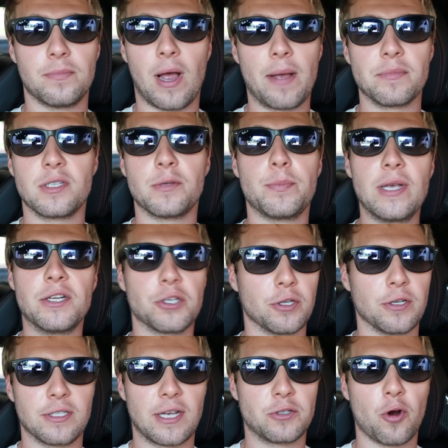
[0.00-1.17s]
I'm
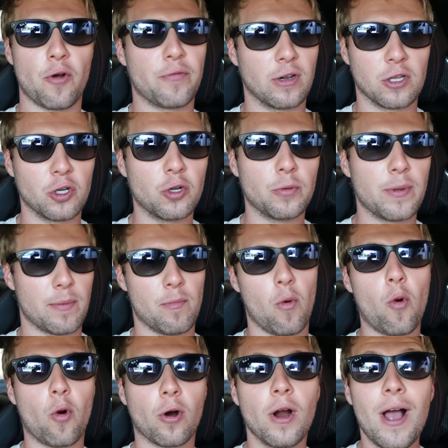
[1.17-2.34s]
speechless. I drove it a little bit
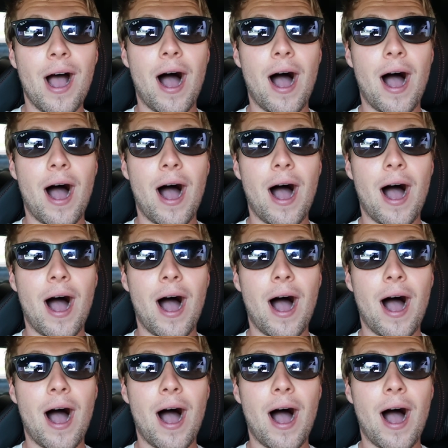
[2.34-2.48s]
more.